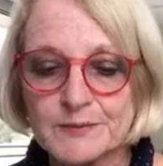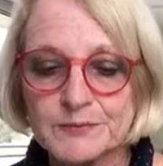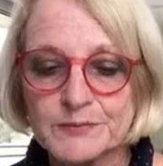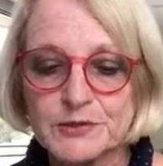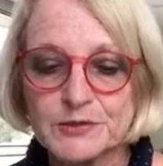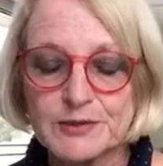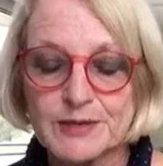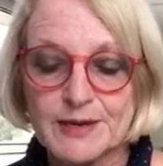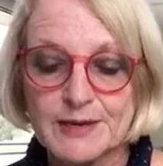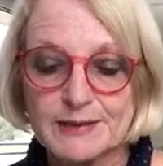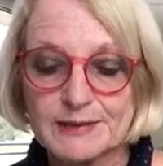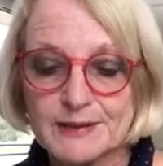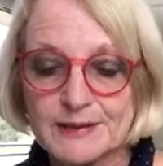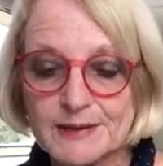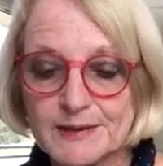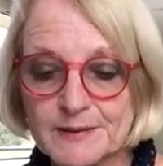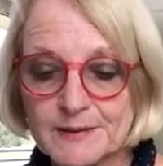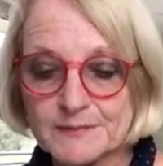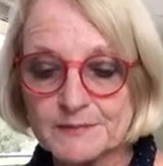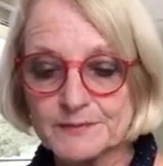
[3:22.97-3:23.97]
You can
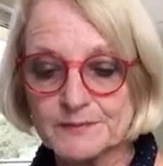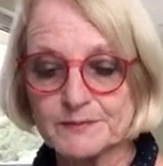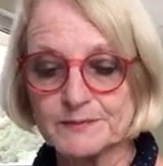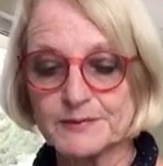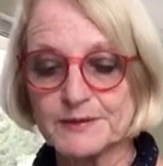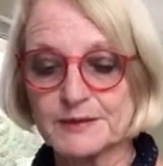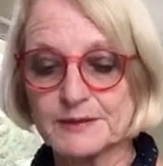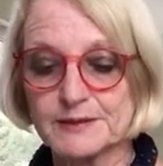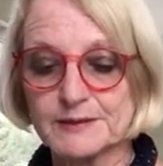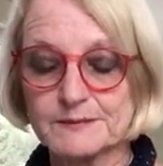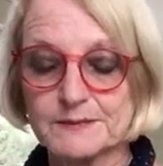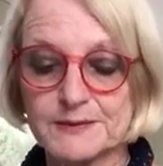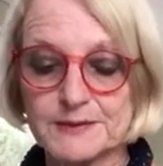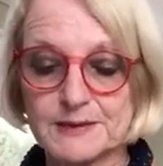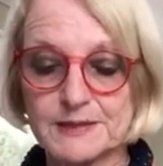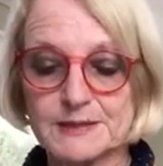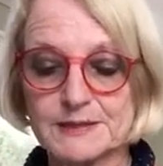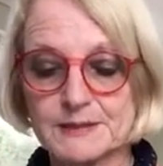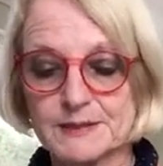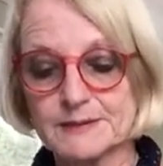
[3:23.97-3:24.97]
come,
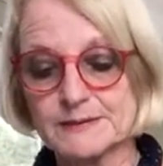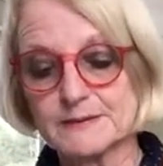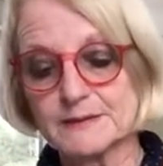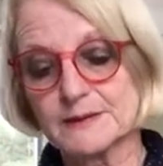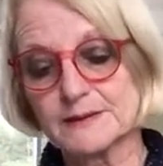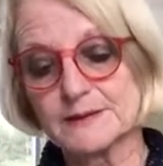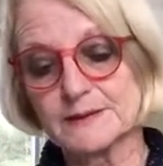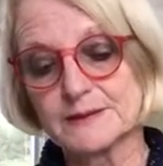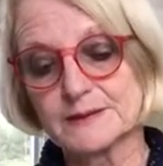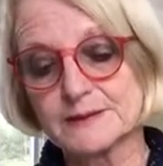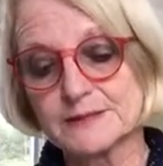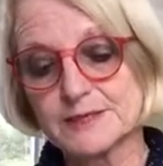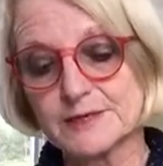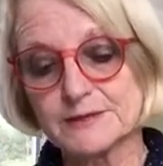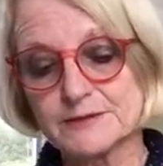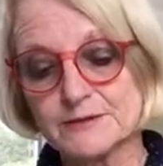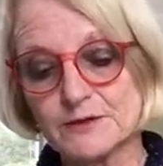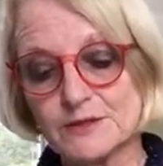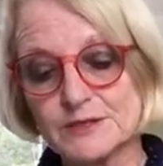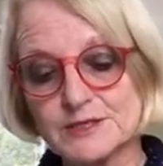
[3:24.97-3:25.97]
the
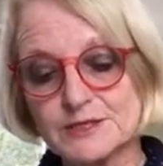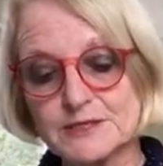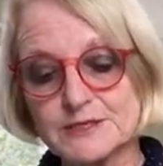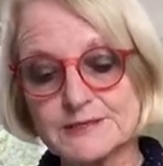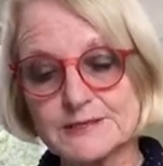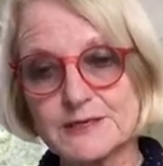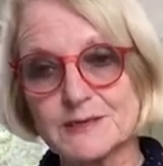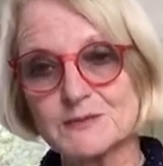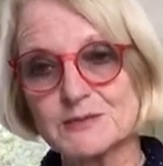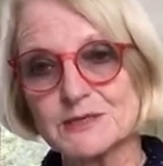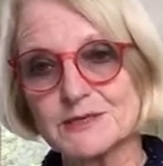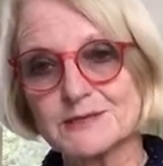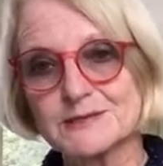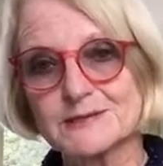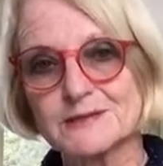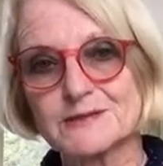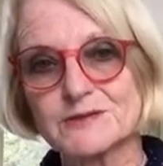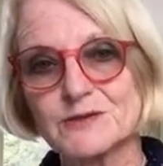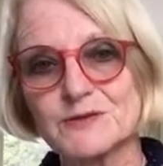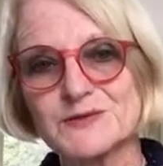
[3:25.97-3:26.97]
technology subjects
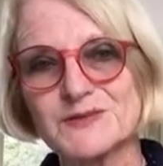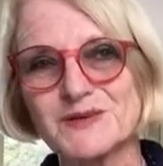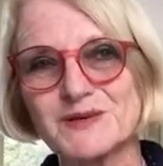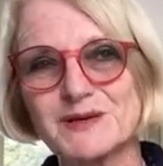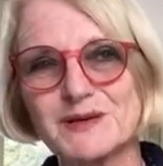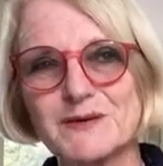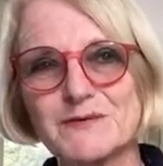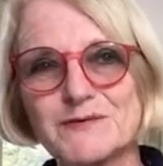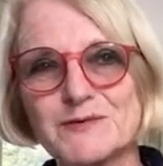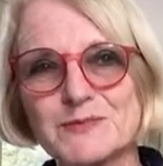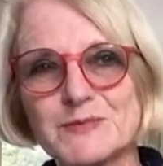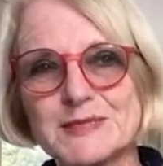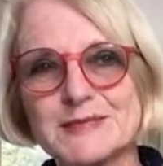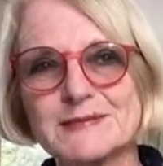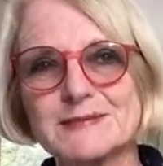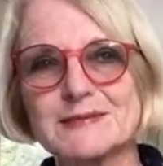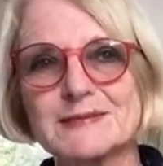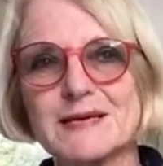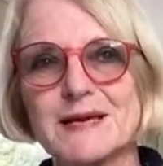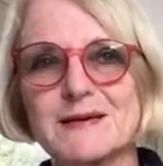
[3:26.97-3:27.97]
can also come from the
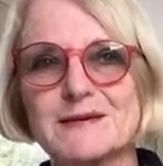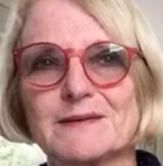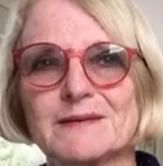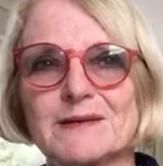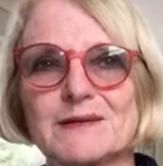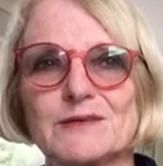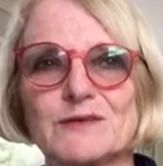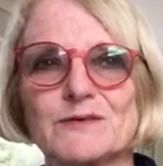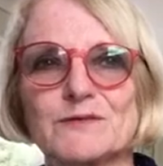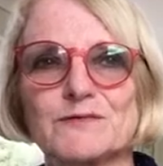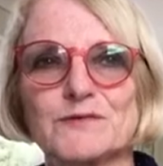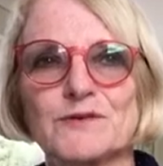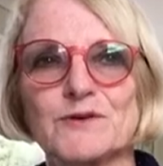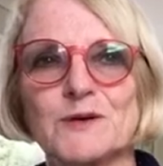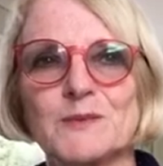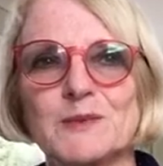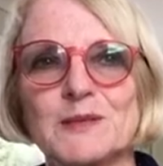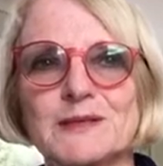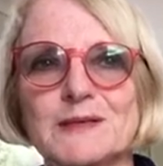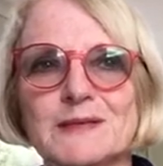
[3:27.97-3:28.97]
state that you're
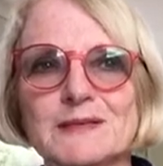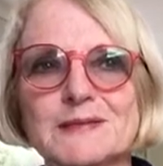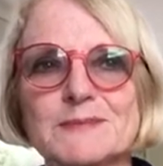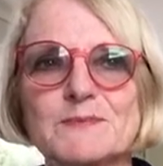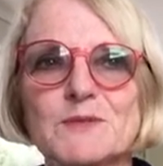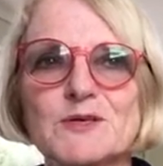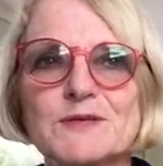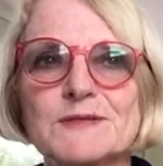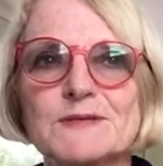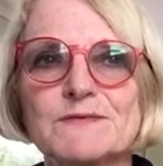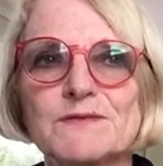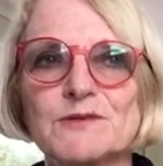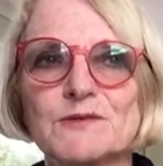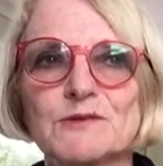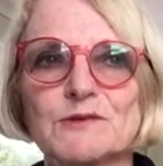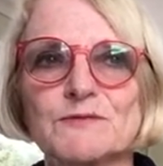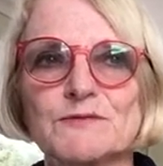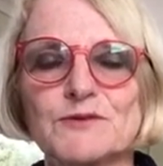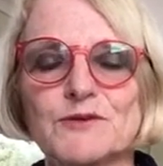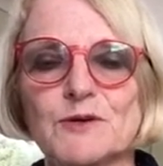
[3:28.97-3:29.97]
from, and as most of
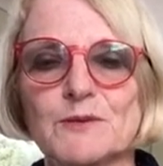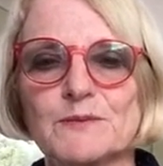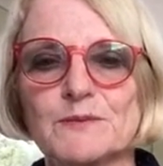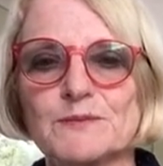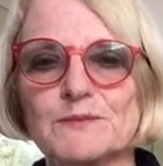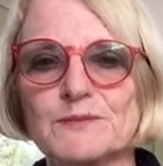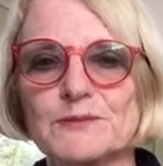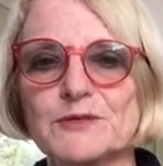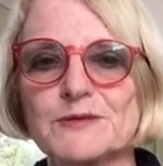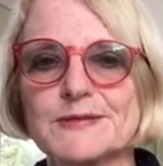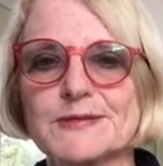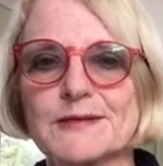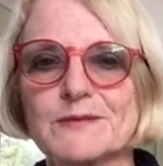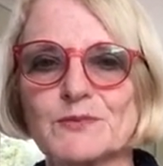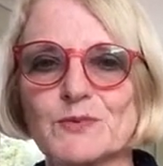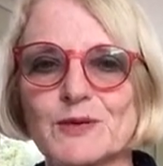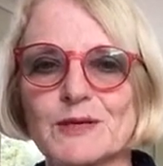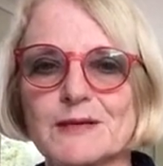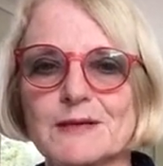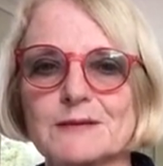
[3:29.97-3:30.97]
you are from New
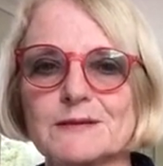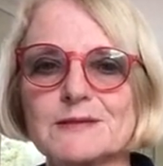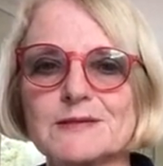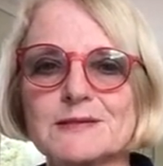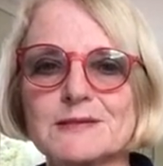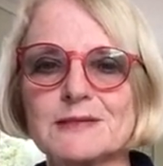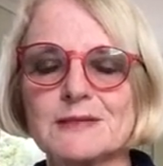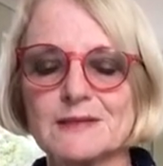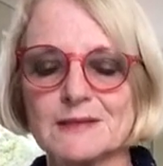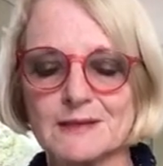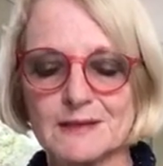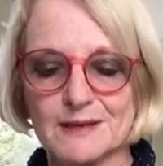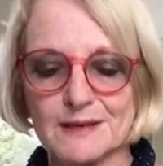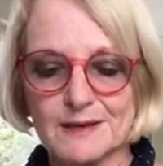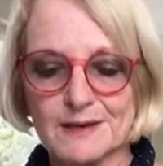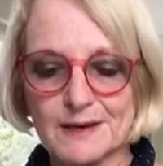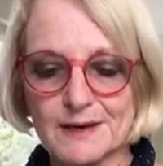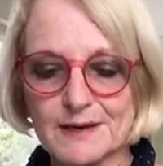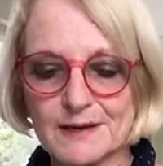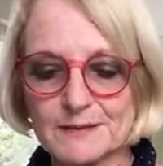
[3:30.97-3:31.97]
South Wales,
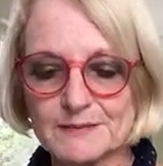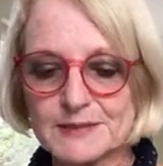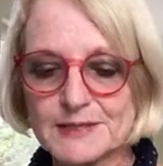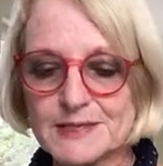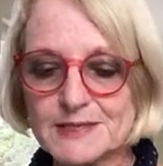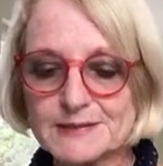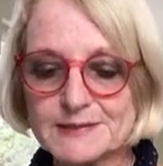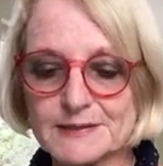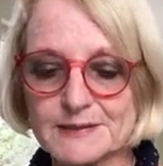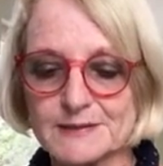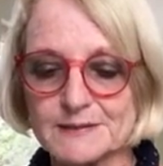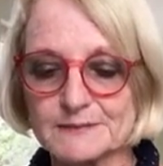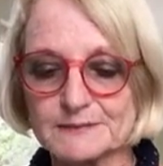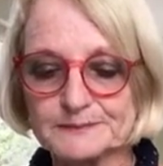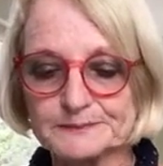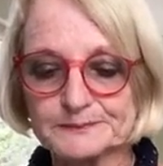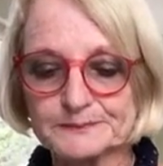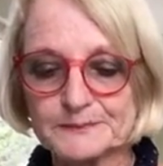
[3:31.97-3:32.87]
NESA.